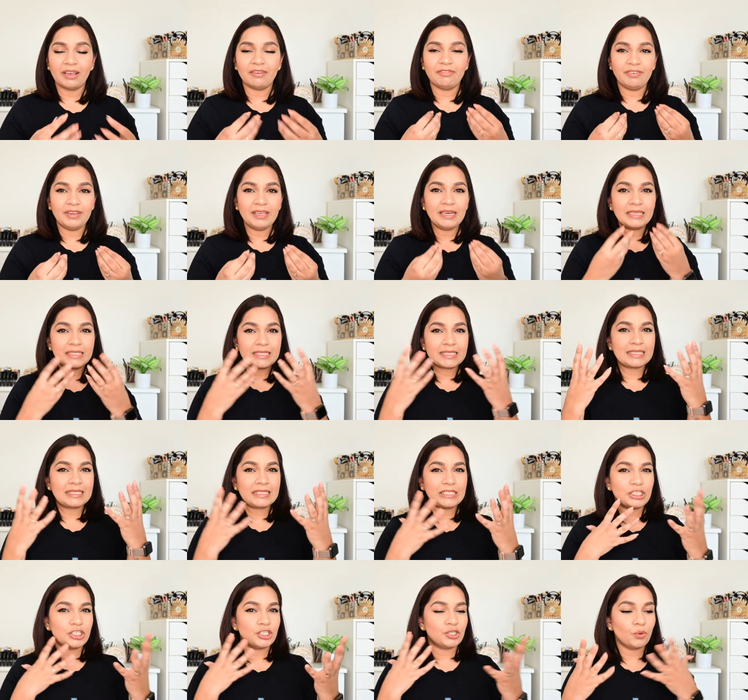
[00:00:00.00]
I feel it's
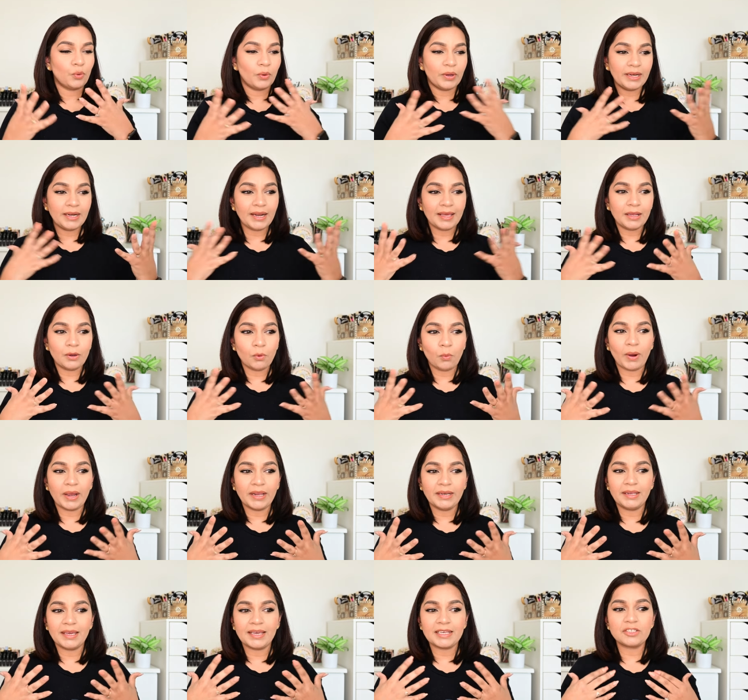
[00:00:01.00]
showing like a
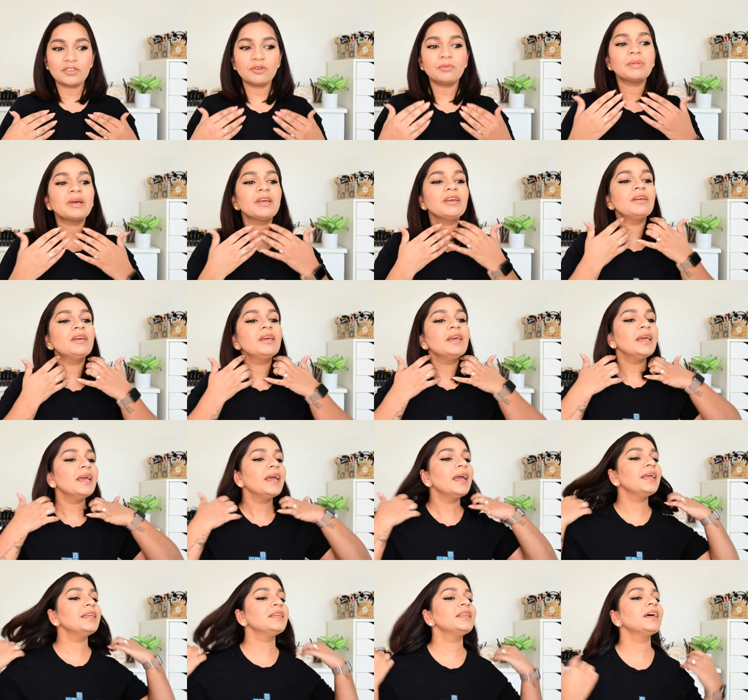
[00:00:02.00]
white cast on my
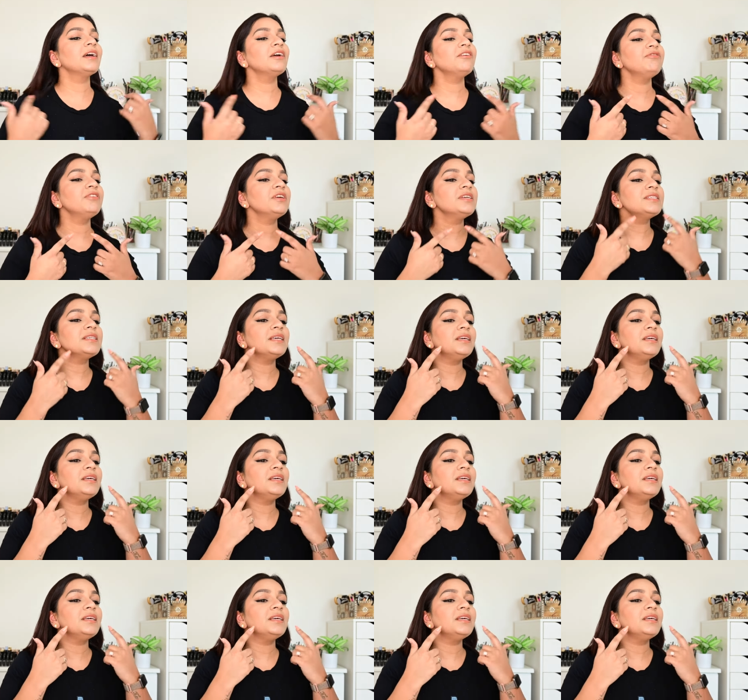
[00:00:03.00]
entire face.